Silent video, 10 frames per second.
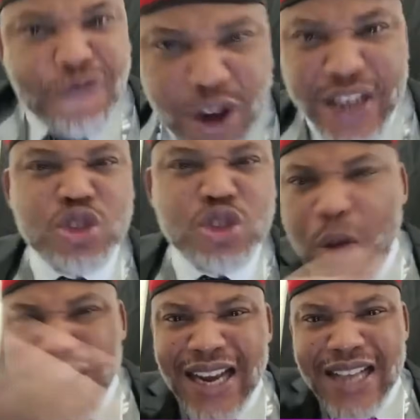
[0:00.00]
in our forest?
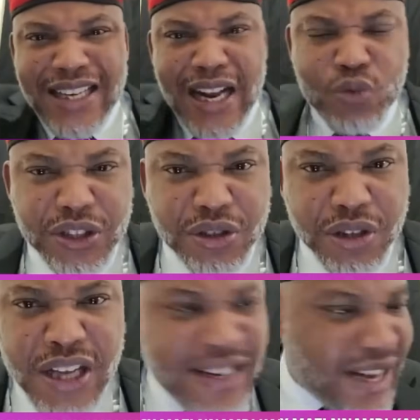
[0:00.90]
Nobody can answer that
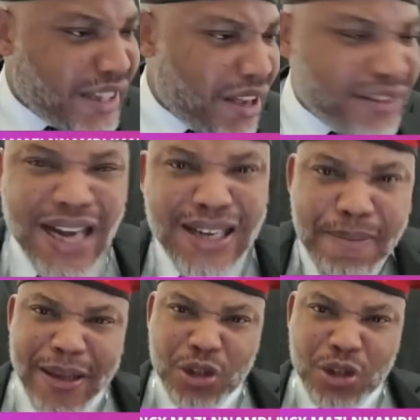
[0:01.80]
question. They say that
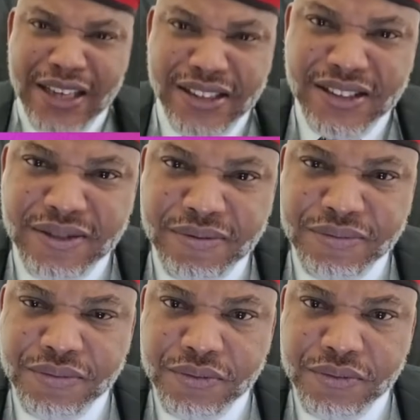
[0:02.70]
they're pastoralists.